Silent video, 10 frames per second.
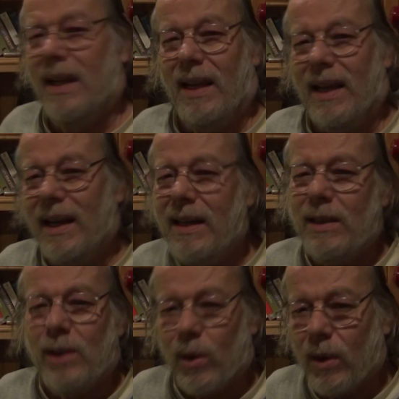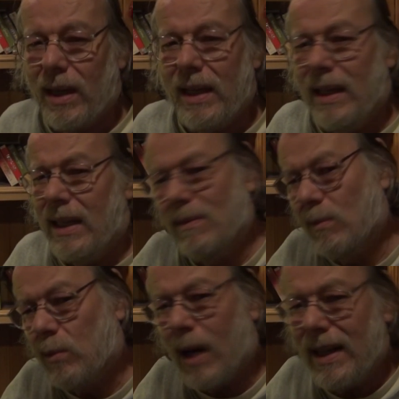I enjoy
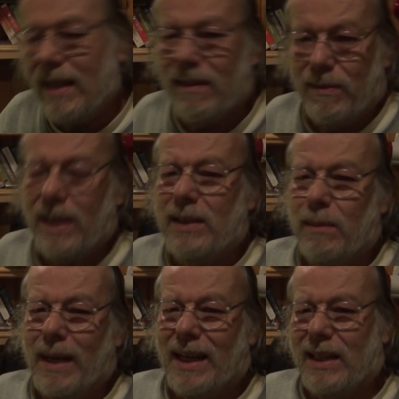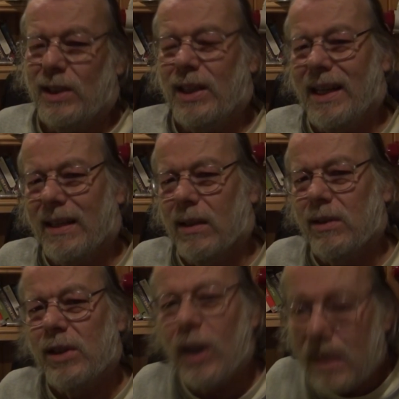running the Vegematic
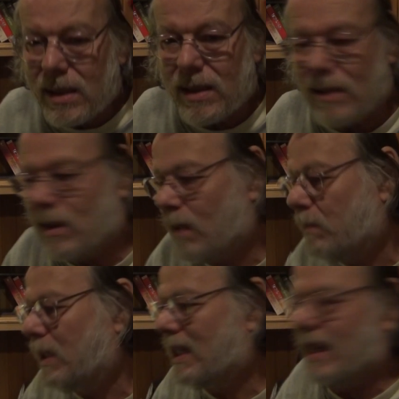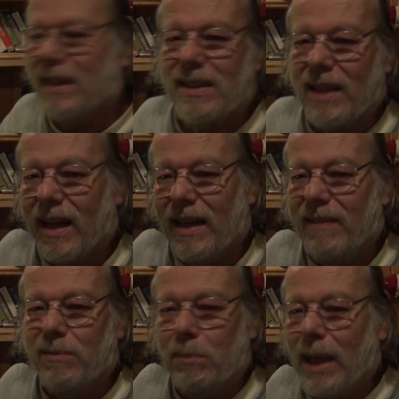channel just because
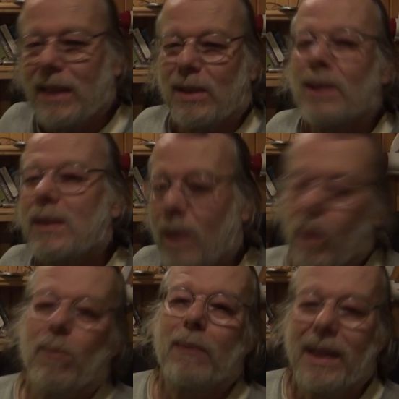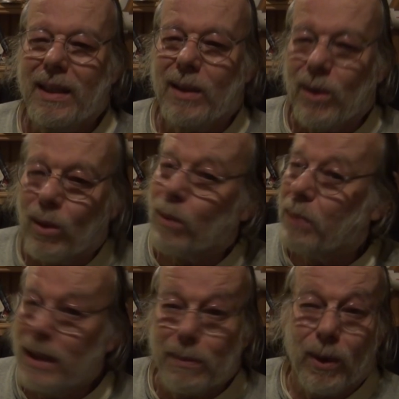I've met so many cool
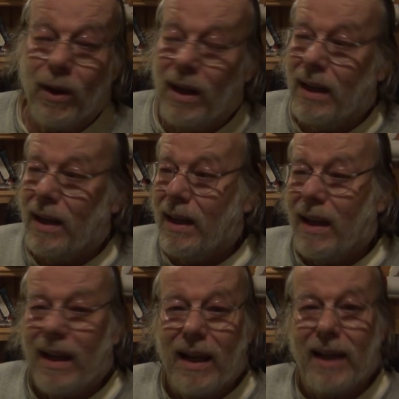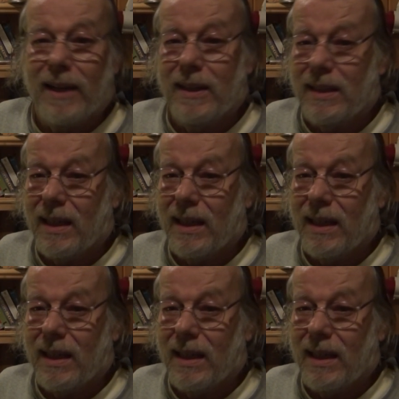people, and